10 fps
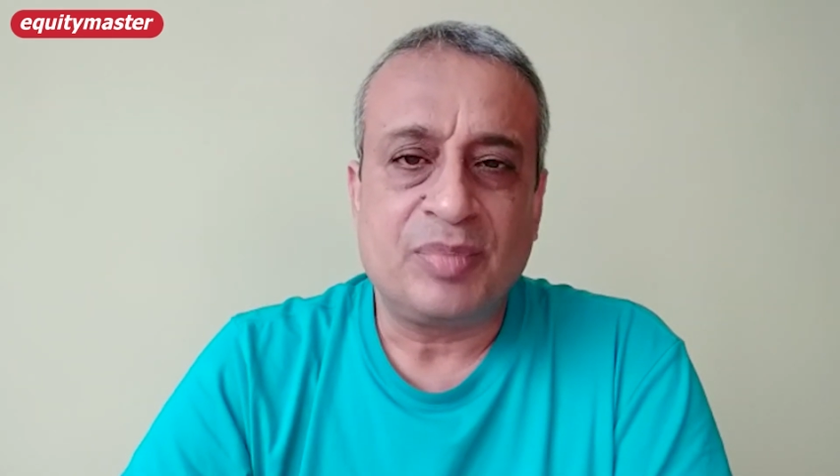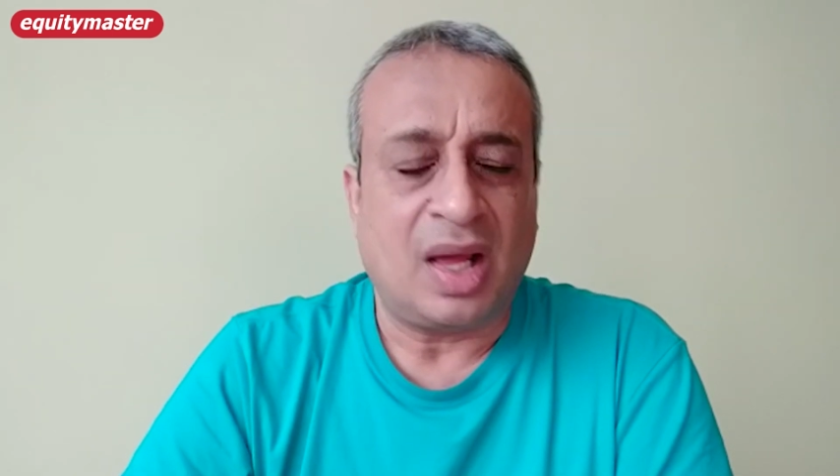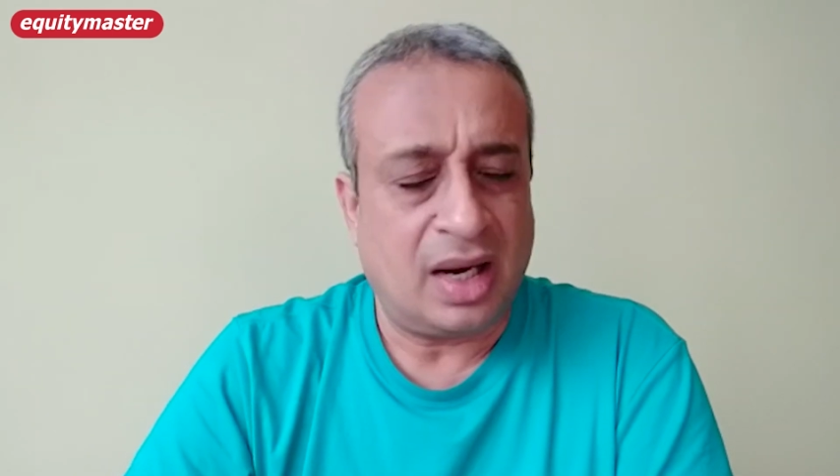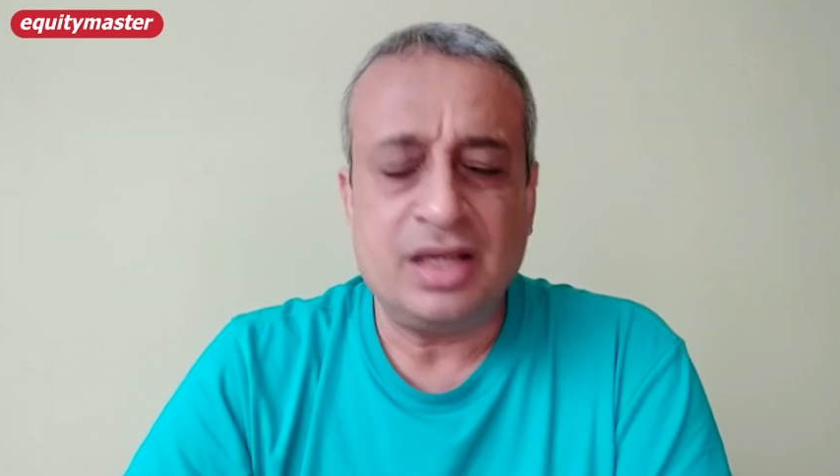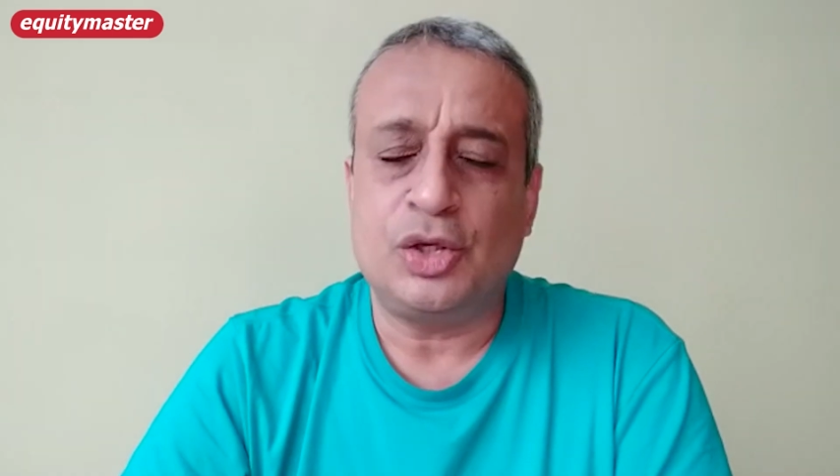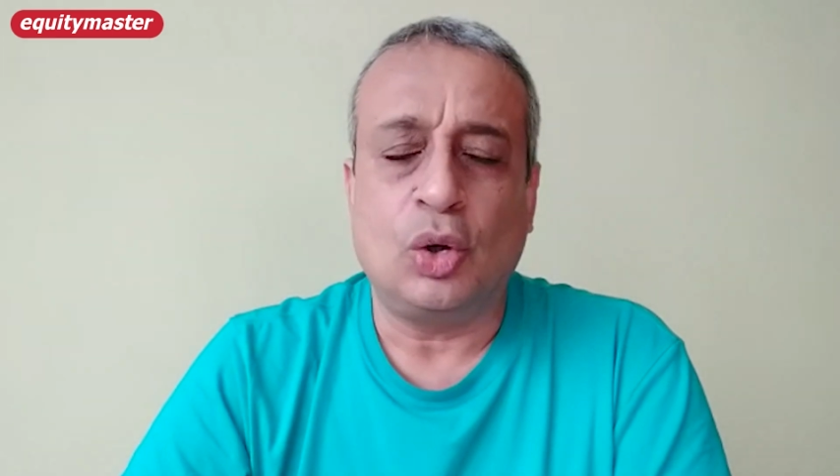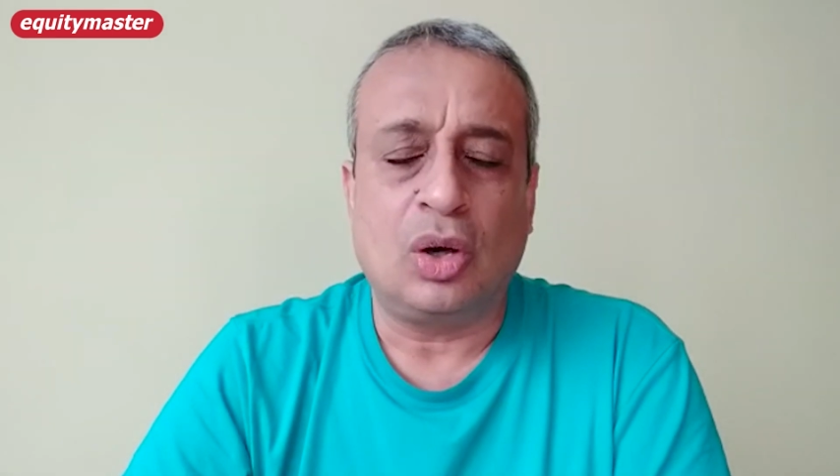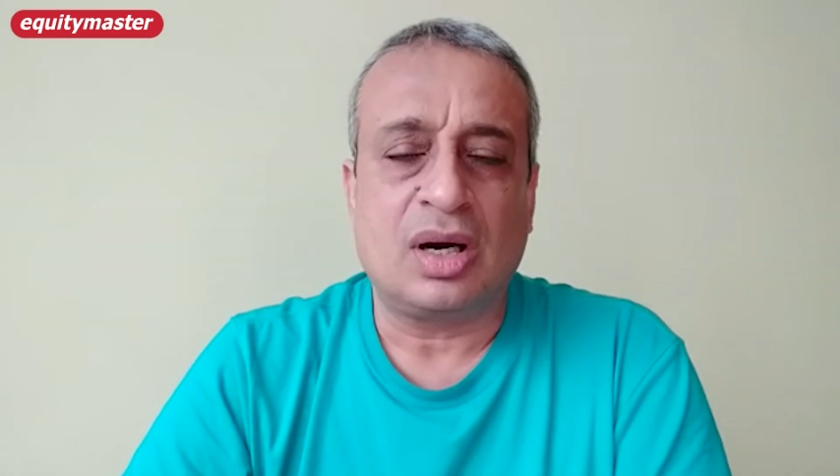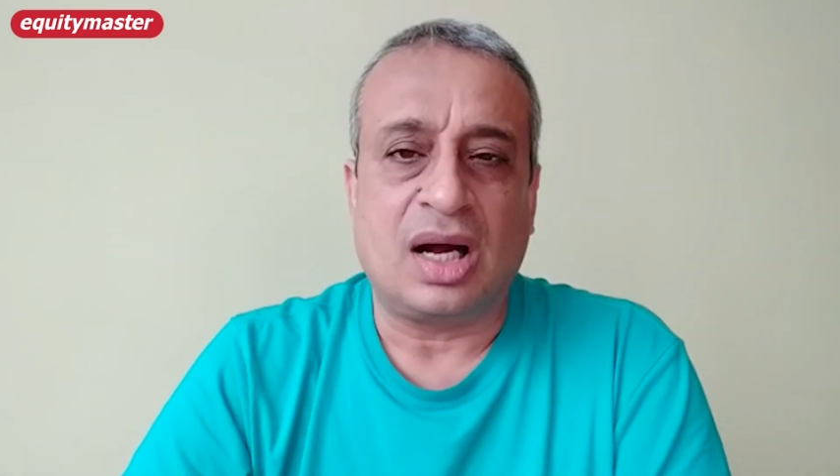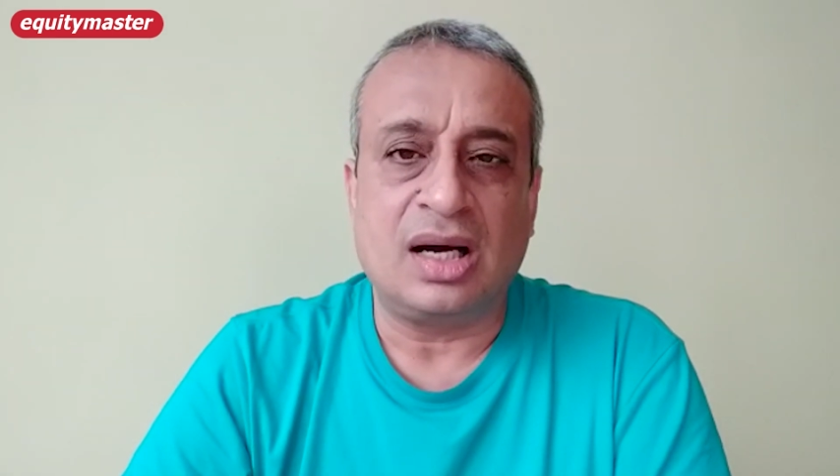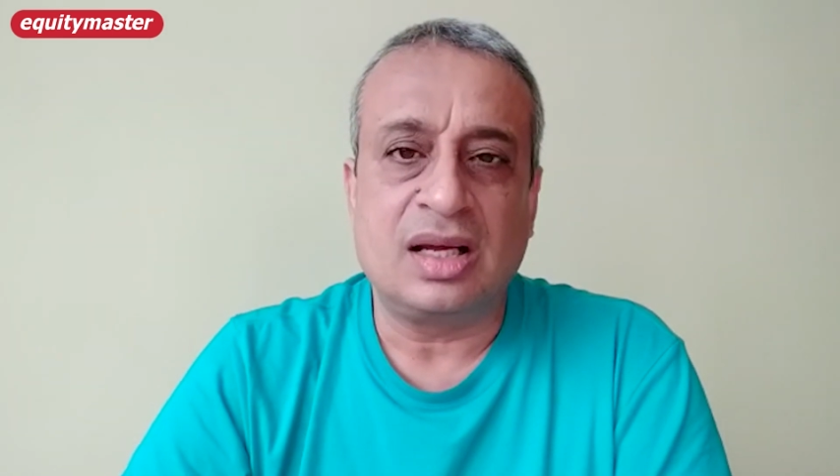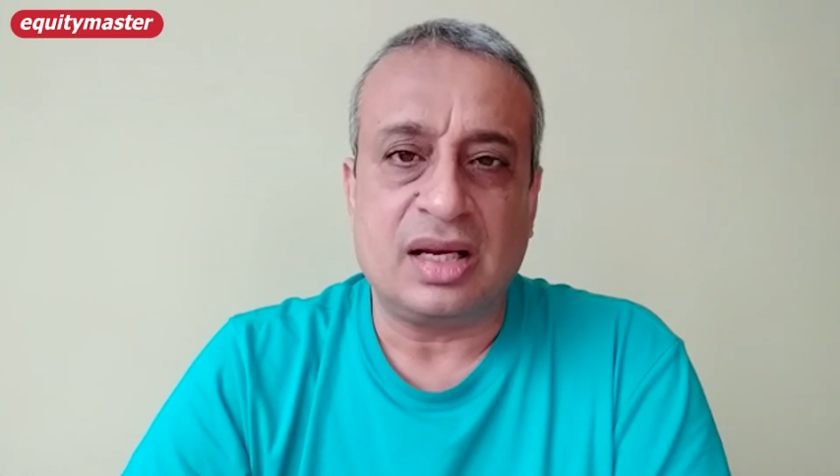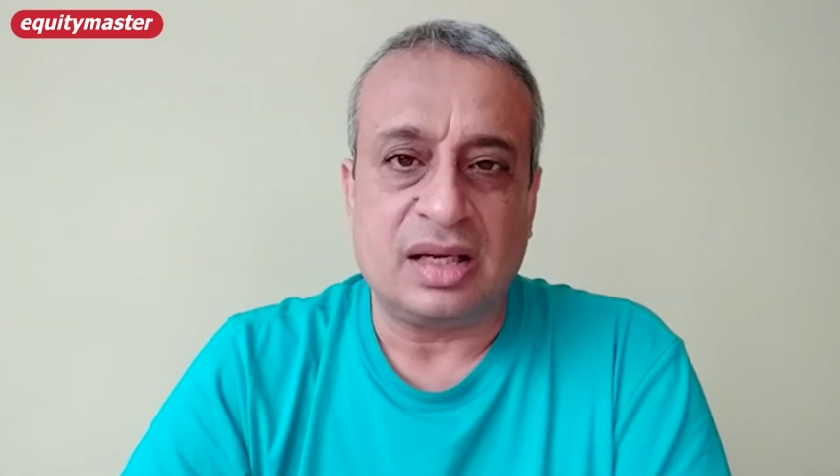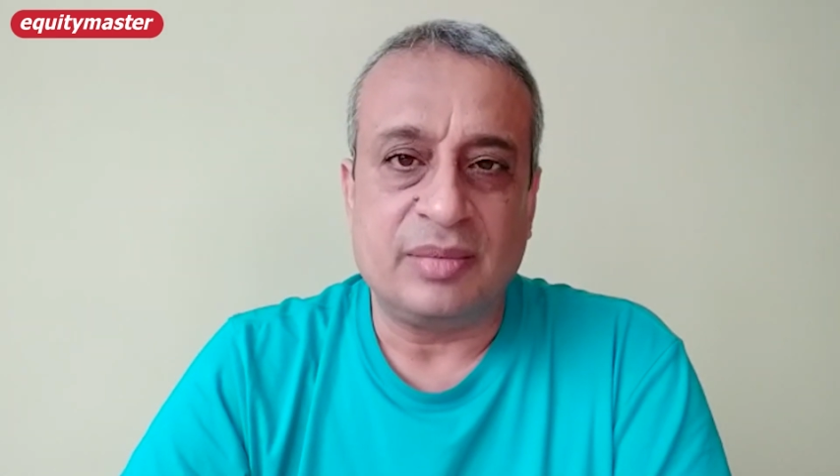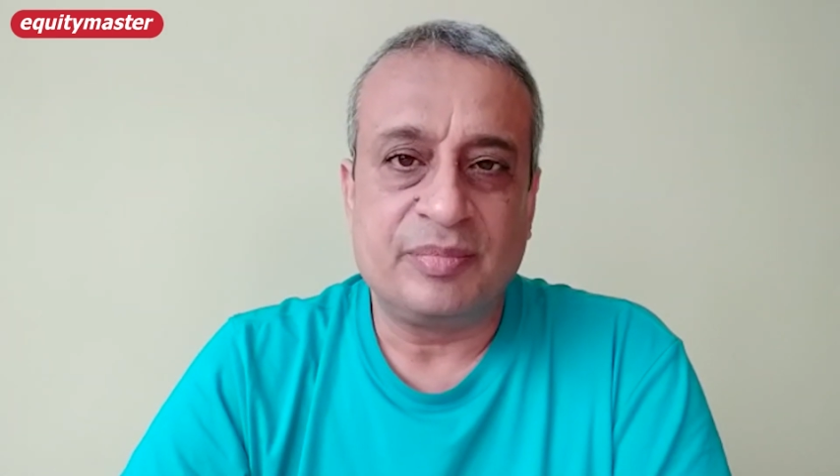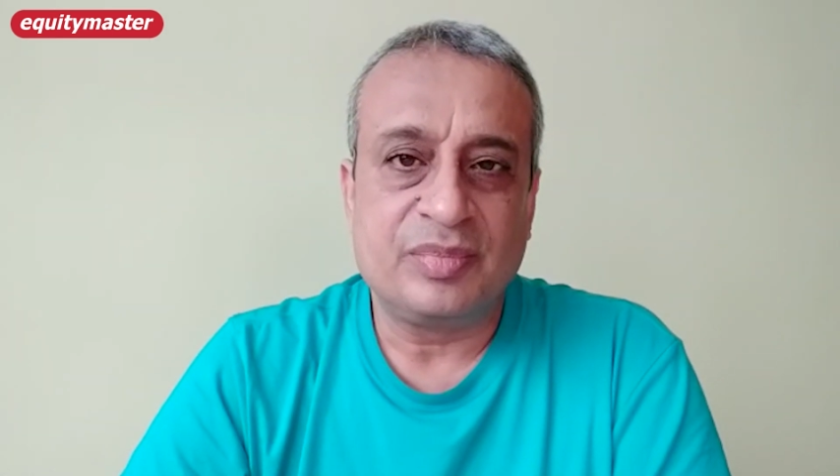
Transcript: and you're hungry.